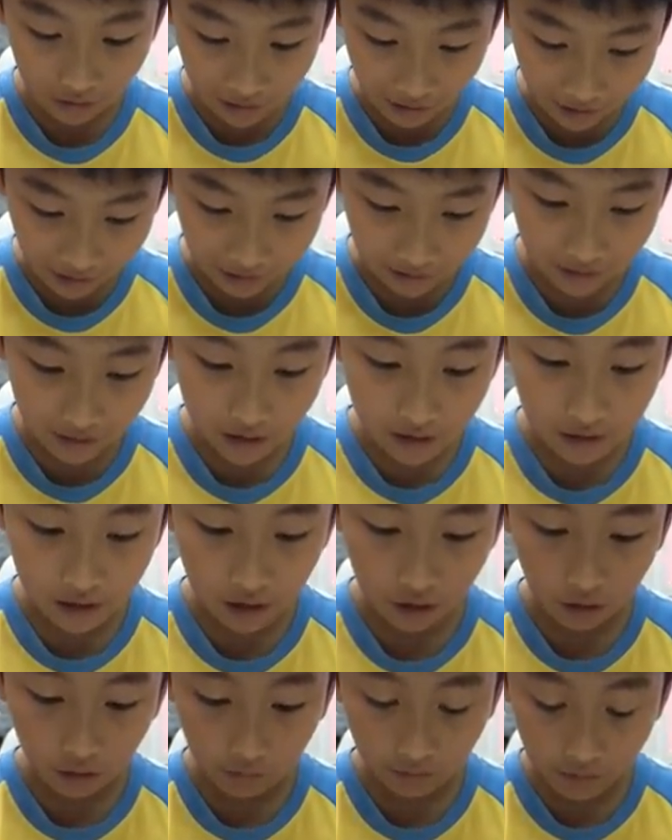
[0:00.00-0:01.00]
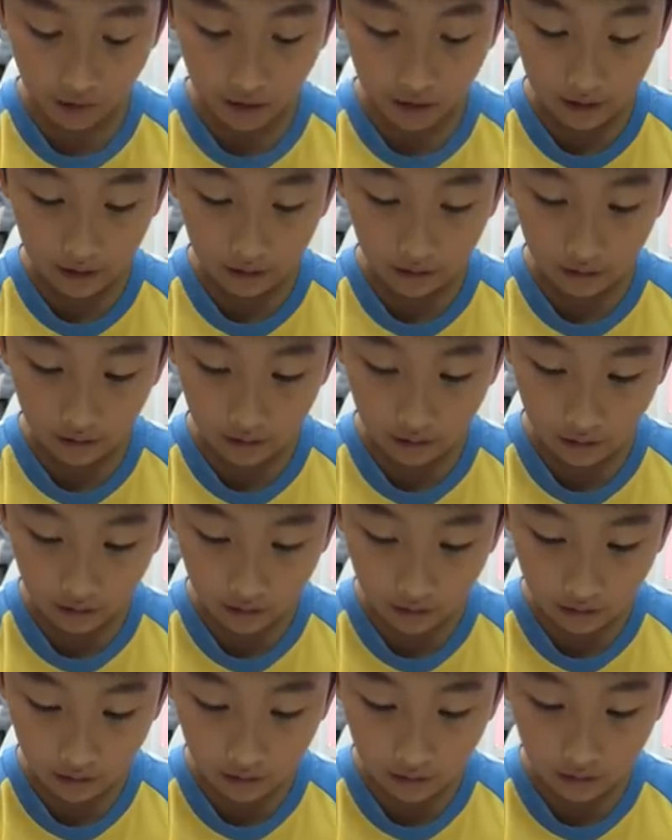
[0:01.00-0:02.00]
I sacrifice a
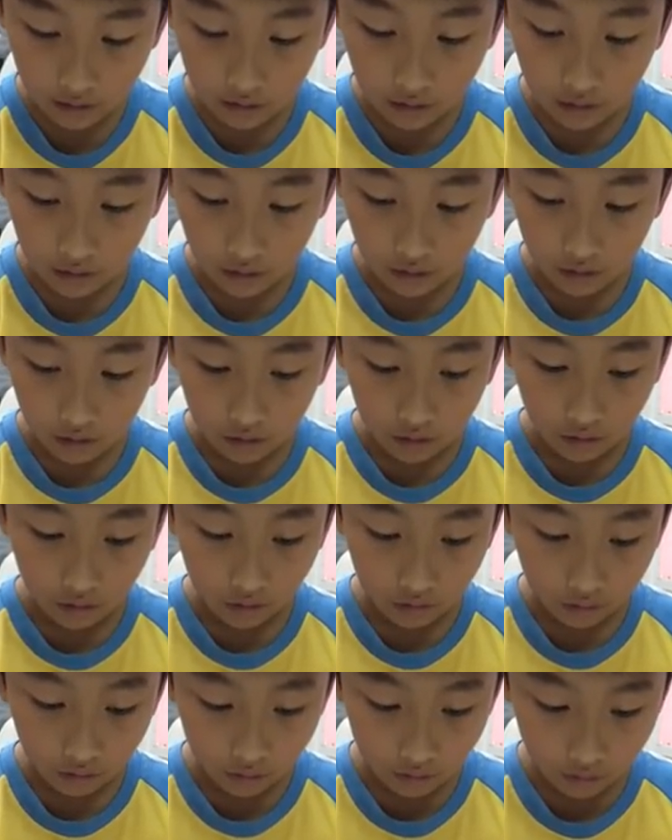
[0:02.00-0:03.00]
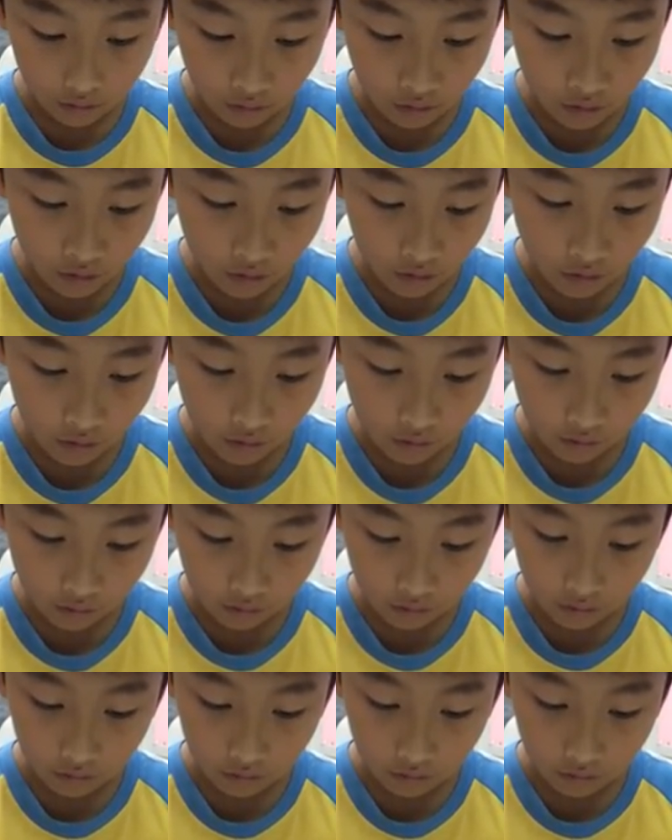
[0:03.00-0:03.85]
seat to